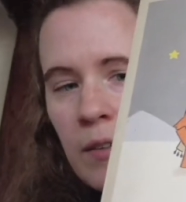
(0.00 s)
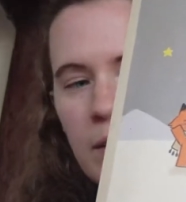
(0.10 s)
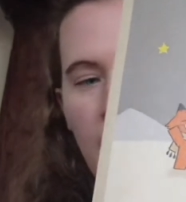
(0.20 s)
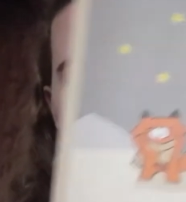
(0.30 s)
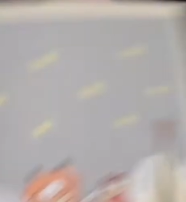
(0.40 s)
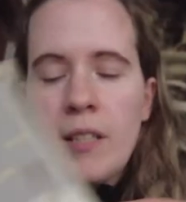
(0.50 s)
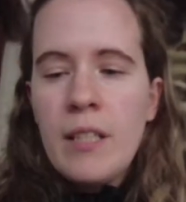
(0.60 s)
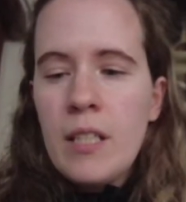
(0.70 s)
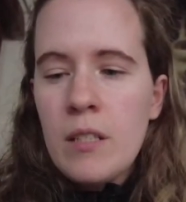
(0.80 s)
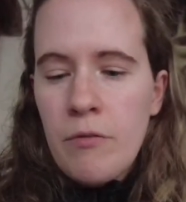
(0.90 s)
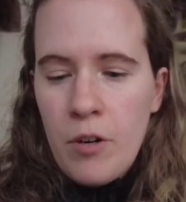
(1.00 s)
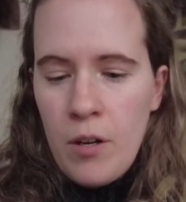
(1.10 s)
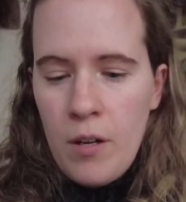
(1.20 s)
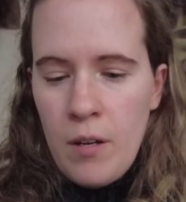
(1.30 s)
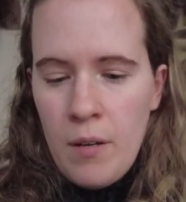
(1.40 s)
I got these
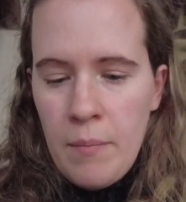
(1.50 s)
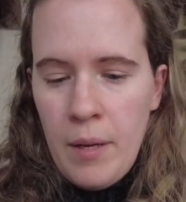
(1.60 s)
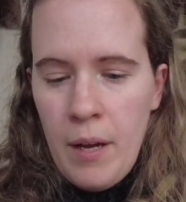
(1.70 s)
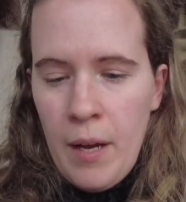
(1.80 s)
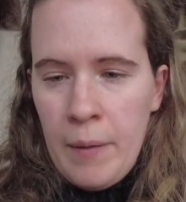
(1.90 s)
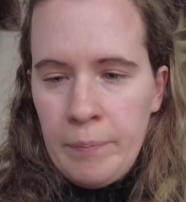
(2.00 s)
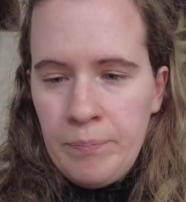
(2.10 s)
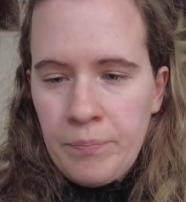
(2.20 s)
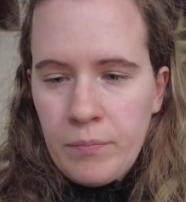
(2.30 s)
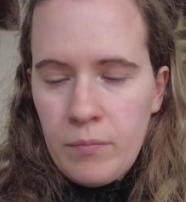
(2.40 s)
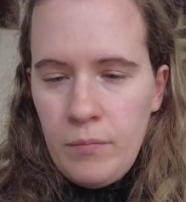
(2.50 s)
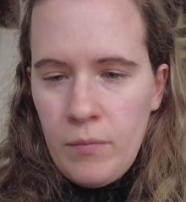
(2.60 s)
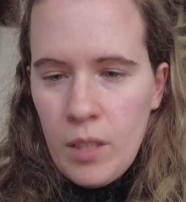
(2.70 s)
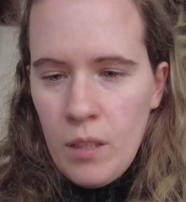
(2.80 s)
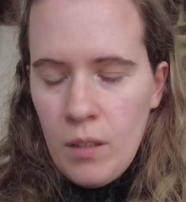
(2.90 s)
from, I
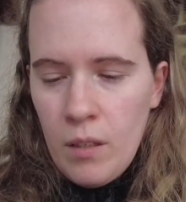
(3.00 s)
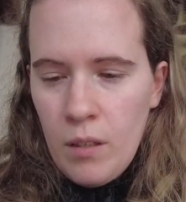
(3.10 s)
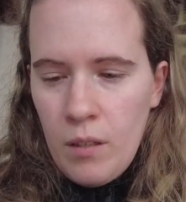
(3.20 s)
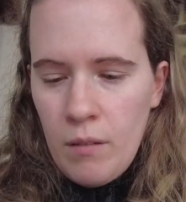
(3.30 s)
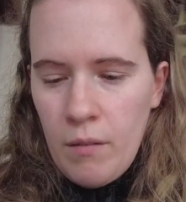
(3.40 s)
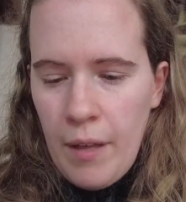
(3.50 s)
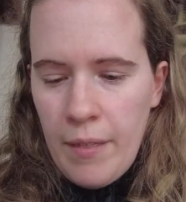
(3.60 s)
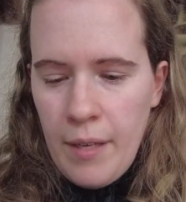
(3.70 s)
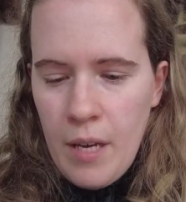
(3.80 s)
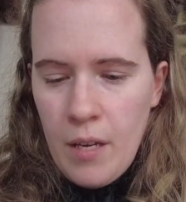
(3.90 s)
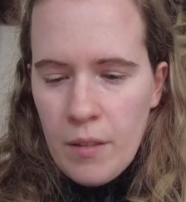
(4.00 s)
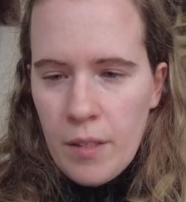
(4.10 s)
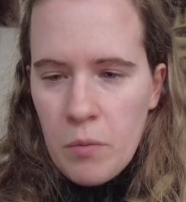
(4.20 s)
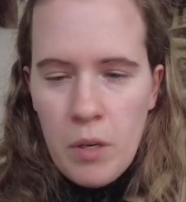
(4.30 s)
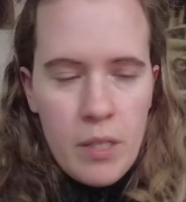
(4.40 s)
think I got
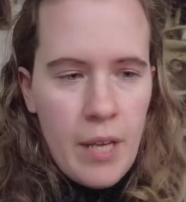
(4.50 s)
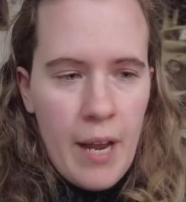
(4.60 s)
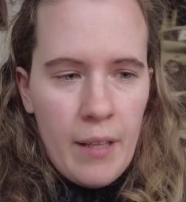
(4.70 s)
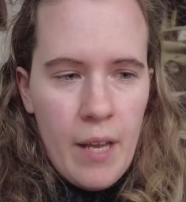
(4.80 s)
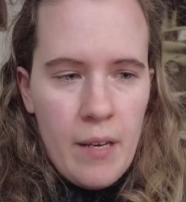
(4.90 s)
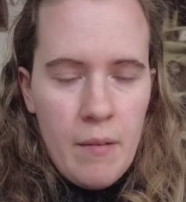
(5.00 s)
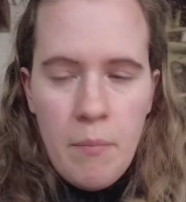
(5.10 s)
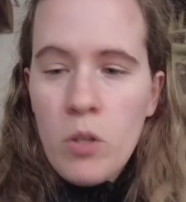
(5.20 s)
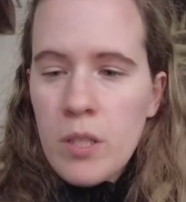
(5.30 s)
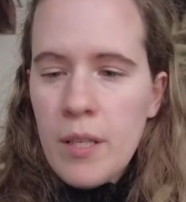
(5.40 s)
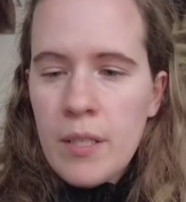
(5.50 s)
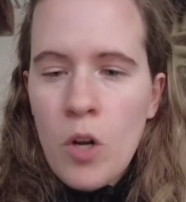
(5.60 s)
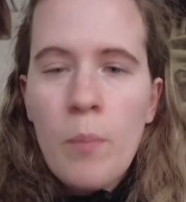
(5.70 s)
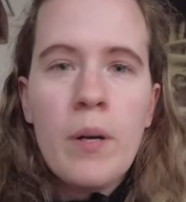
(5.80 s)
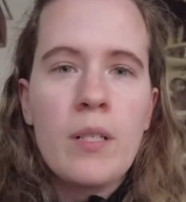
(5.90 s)
this one in Thailand. Most of these
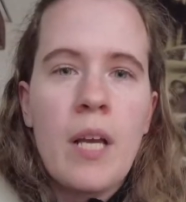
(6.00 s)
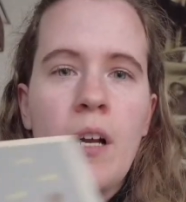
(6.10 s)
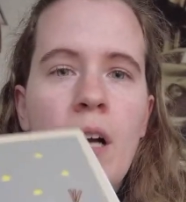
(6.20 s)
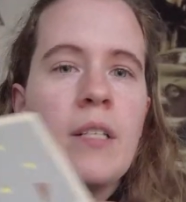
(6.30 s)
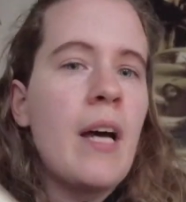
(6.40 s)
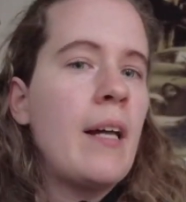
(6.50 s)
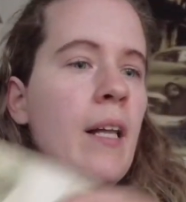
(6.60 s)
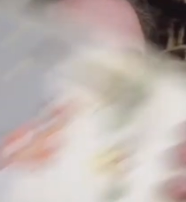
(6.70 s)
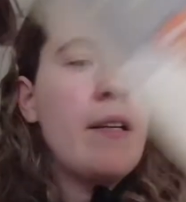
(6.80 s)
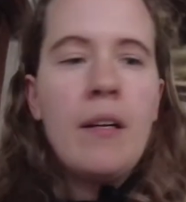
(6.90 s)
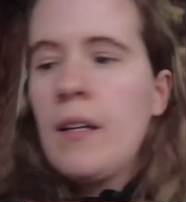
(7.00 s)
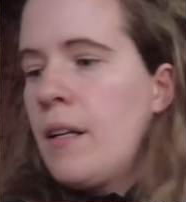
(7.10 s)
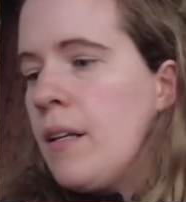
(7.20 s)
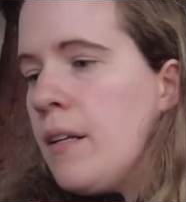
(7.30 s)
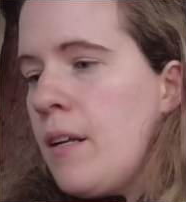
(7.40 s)
notebooks I got in Thailand.
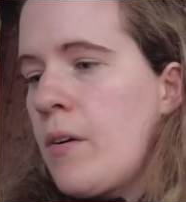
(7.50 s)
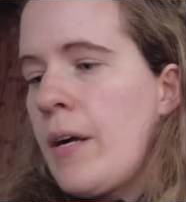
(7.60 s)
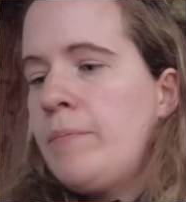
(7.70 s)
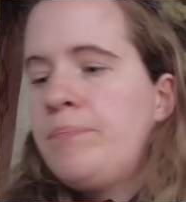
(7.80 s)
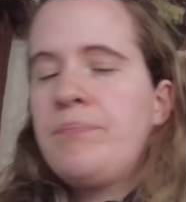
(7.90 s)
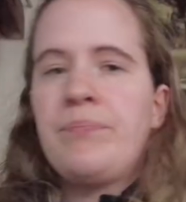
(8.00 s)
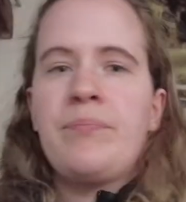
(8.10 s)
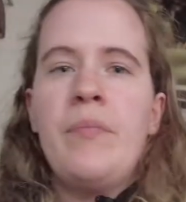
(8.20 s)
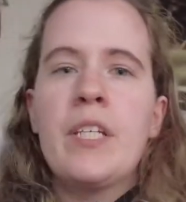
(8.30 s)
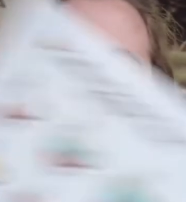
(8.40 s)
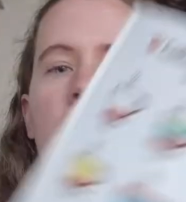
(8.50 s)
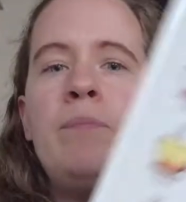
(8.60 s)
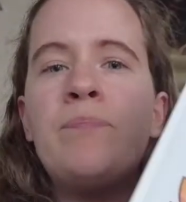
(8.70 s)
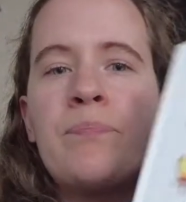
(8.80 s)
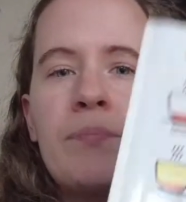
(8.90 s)
Okay, this
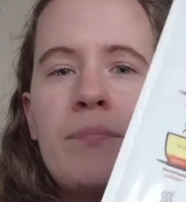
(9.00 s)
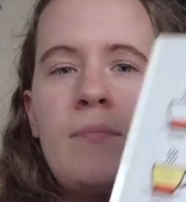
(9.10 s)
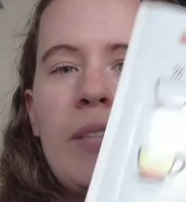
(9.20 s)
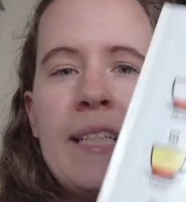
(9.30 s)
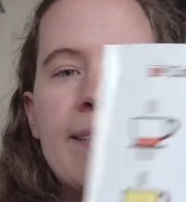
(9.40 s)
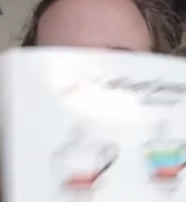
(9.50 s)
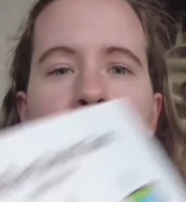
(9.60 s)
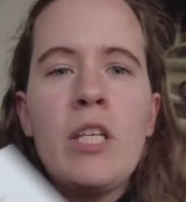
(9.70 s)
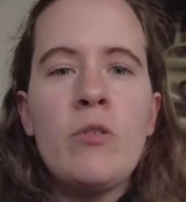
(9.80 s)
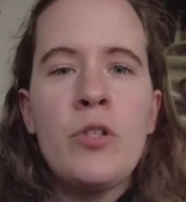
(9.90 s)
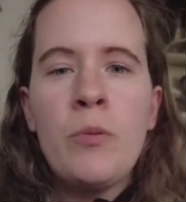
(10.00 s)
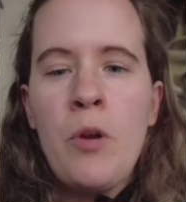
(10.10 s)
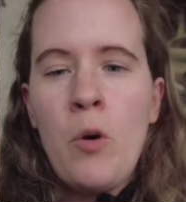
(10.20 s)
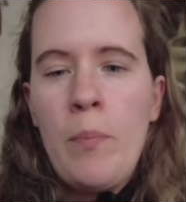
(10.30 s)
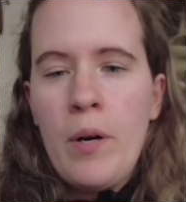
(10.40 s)
one, this is my YouTube
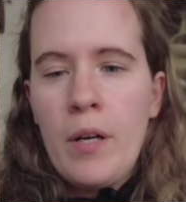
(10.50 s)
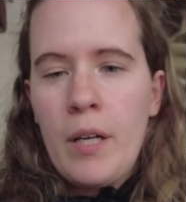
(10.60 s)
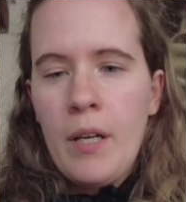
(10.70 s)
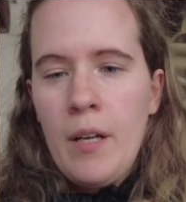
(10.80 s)
notebook.